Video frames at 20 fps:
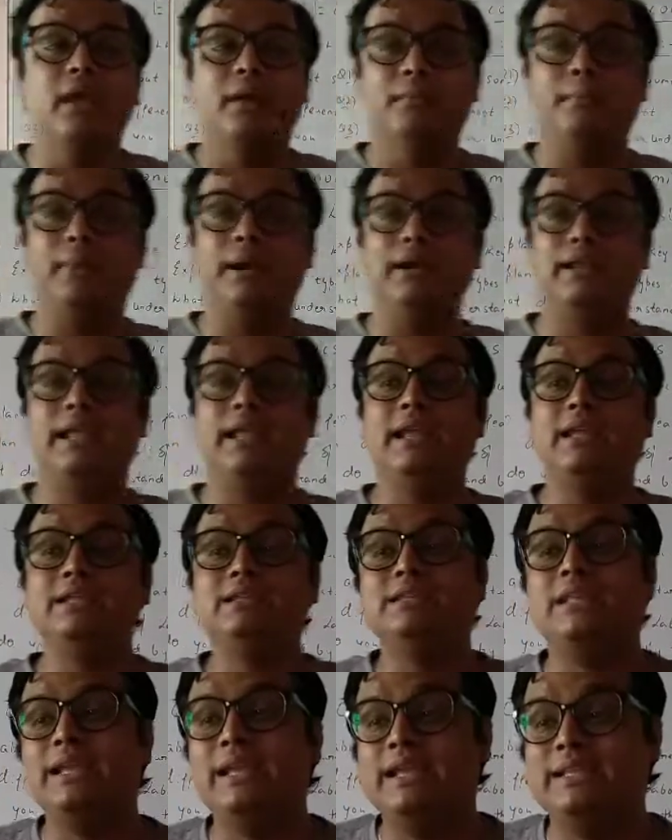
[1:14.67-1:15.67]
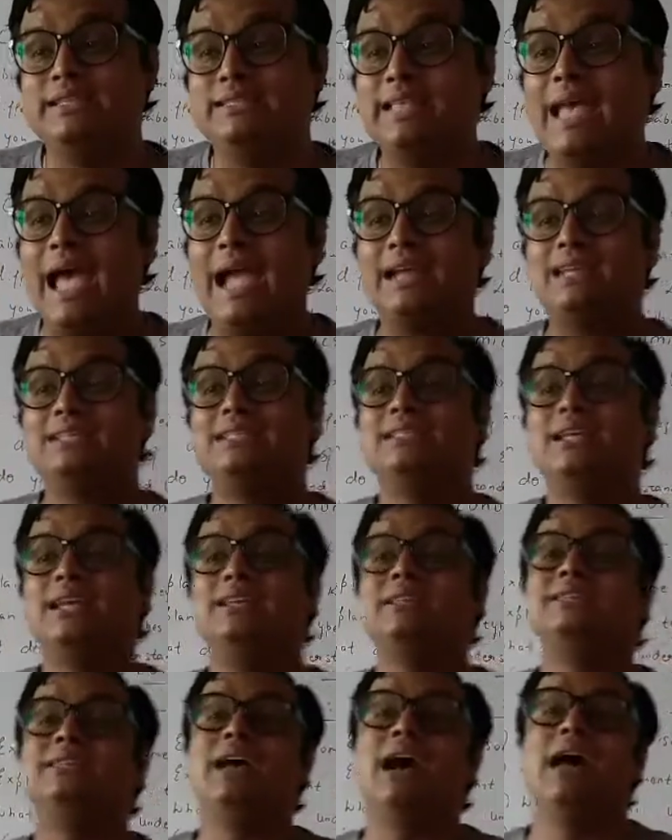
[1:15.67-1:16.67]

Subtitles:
But in exact sense,